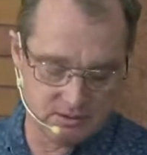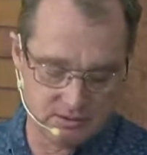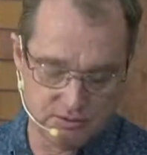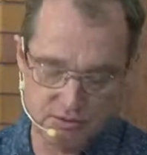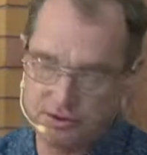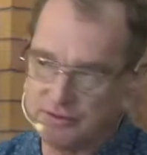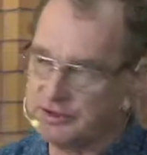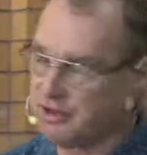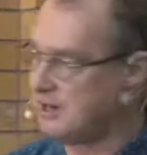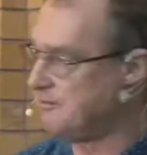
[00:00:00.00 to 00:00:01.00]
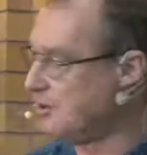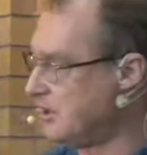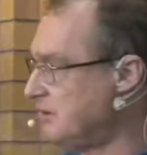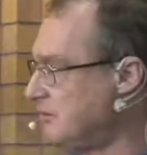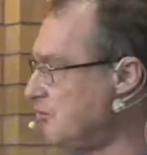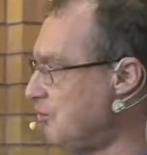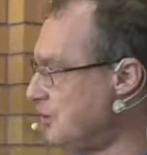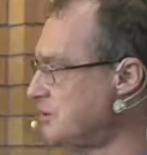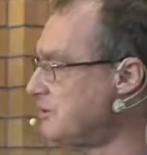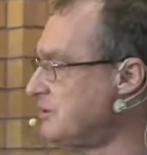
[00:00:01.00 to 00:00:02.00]
You and I might
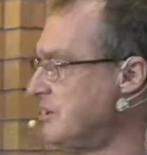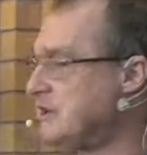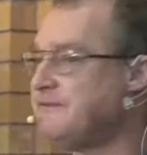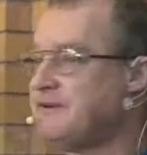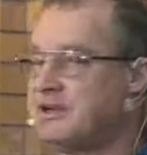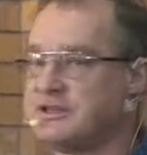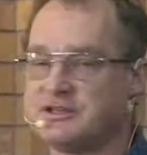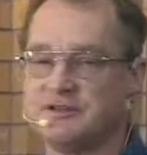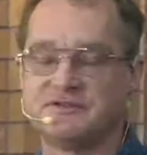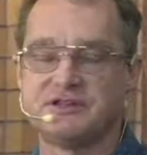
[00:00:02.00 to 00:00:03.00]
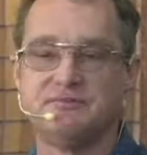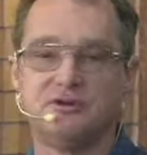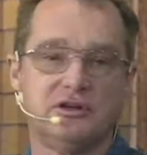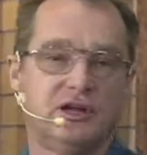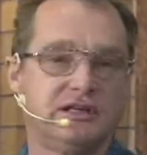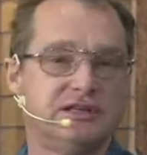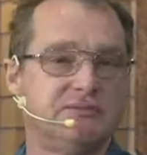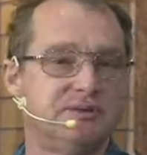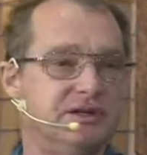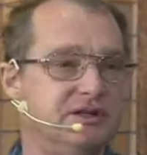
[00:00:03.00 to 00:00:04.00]
want to identify ourselves as more likely
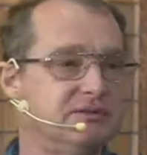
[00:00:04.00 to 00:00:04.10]
to be in the